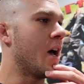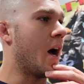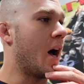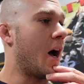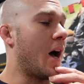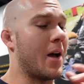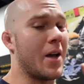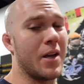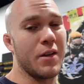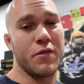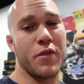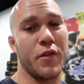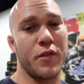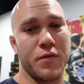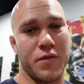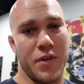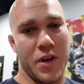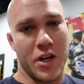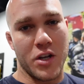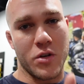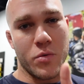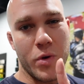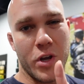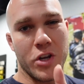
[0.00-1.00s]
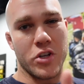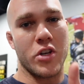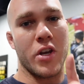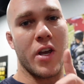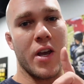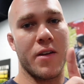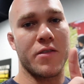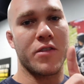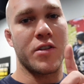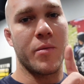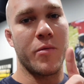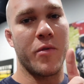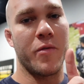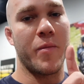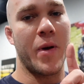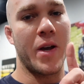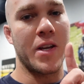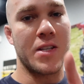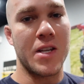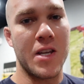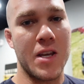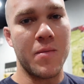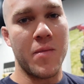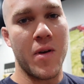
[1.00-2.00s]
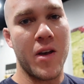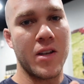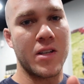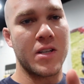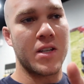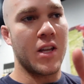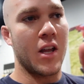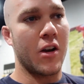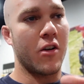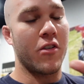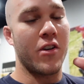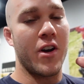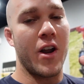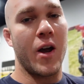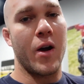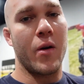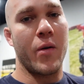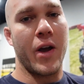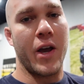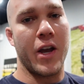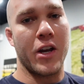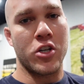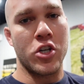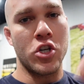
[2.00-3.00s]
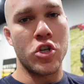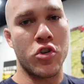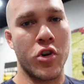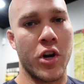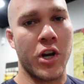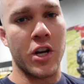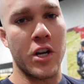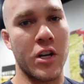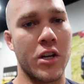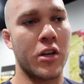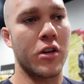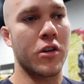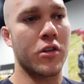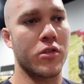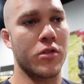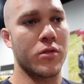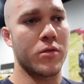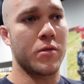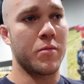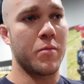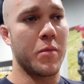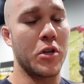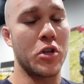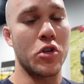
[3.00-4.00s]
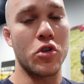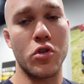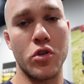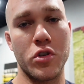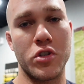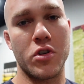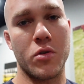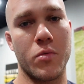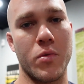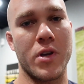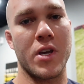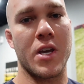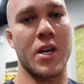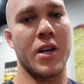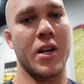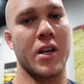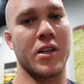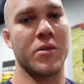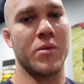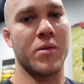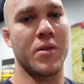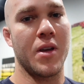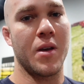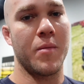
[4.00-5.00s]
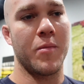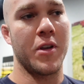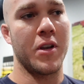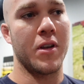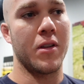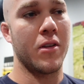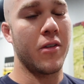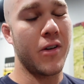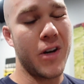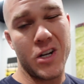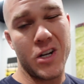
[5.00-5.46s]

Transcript: And fun fact, we actually have some of my teammates that are now actually training here. So it's been good to reconnect with them, and they're